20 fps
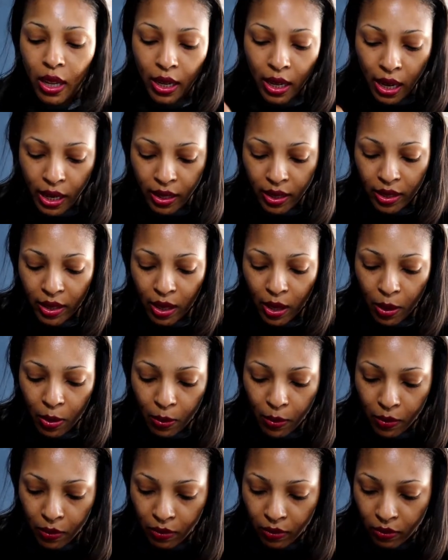Next
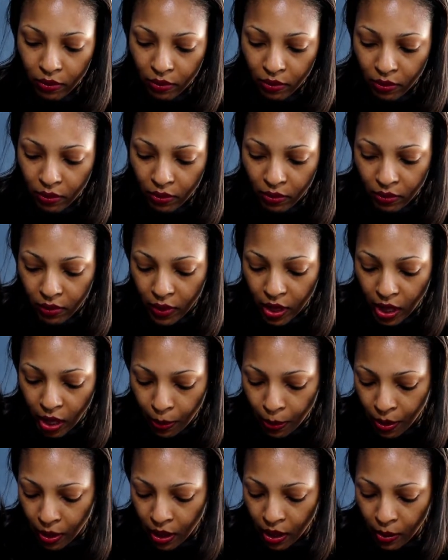up, did
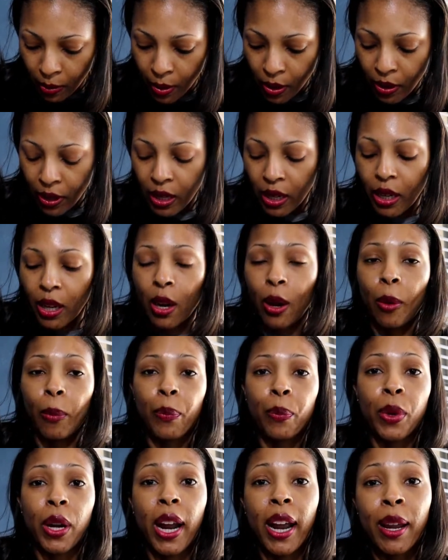I put it up already? No,
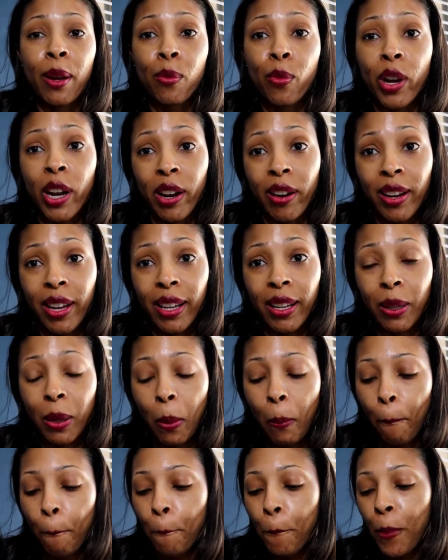but I am wearing it.
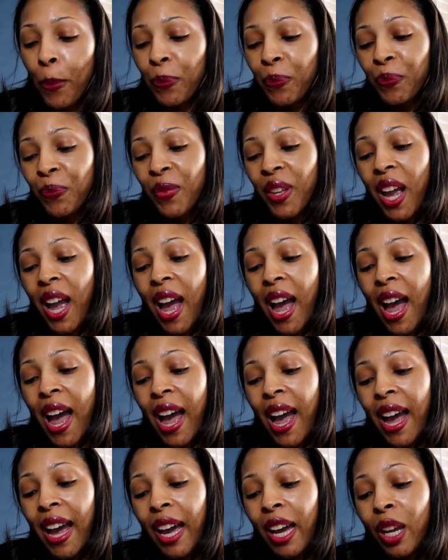
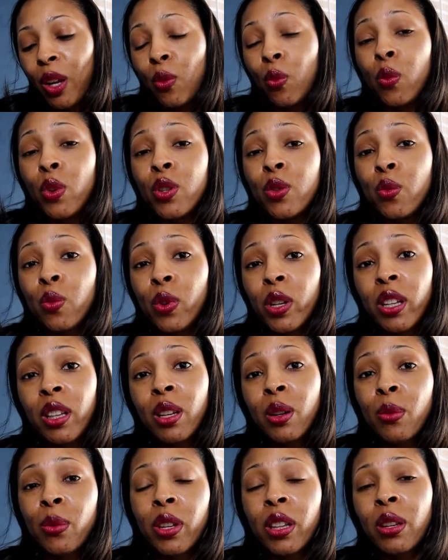I was
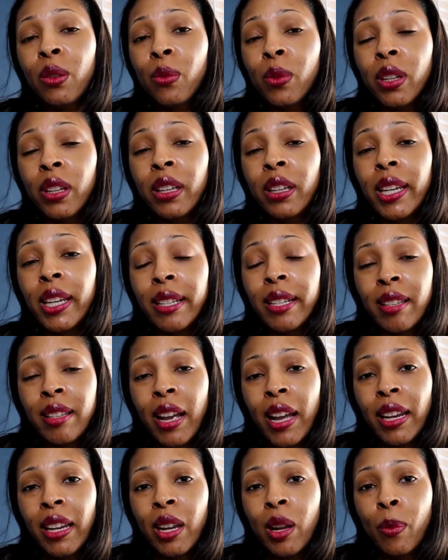really, really, really
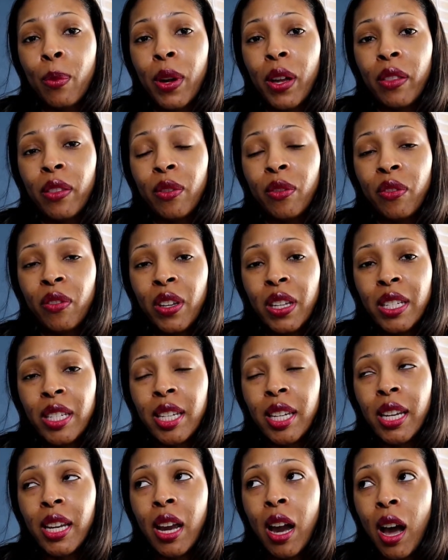excited about the
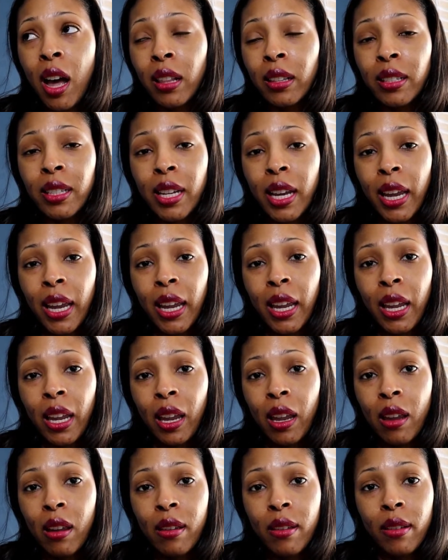Fenty
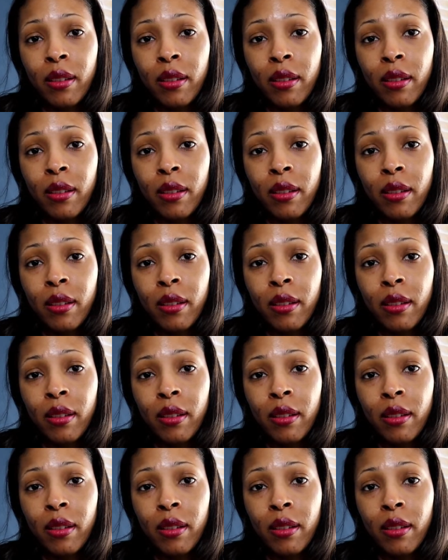Holiday